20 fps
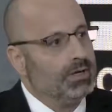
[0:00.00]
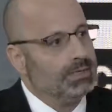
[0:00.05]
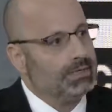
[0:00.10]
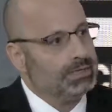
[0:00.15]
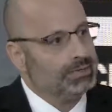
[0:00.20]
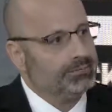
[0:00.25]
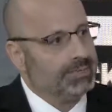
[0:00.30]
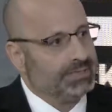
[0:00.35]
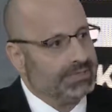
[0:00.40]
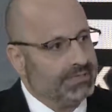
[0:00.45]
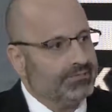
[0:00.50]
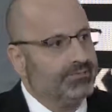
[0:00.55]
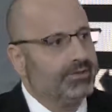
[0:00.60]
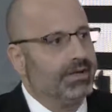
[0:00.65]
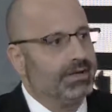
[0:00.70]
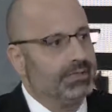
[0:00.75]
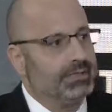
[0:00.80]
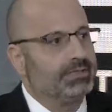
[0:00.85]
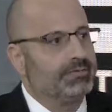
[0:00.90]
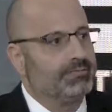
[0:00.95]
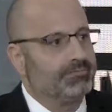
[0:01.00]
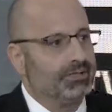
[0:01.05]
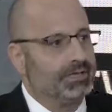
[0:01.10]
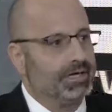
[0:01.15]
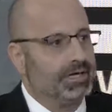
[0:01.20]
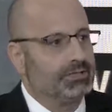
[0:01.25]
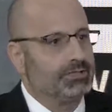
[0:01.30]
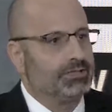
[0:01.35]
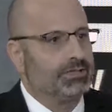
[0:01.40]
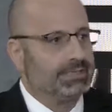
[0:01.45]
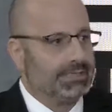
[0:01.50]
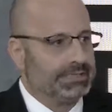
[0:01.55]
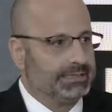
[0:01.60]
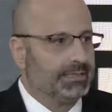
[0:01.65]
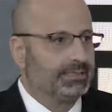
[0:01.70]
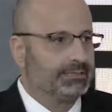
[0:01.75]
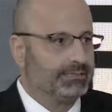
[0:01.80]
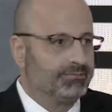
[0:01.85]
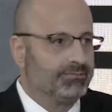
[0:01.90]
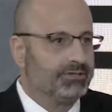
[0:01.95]
specific identification is
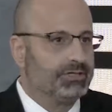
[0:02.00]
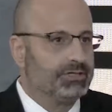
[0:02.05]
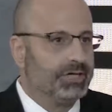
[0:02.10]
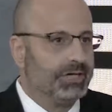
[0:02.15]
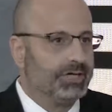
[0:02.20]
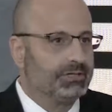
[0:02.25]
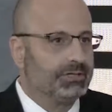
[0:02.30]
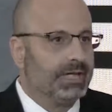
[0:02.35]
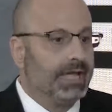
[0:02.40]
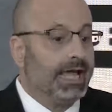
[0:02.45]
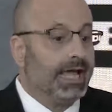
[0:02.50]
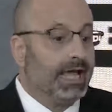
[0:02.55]
tax efficient,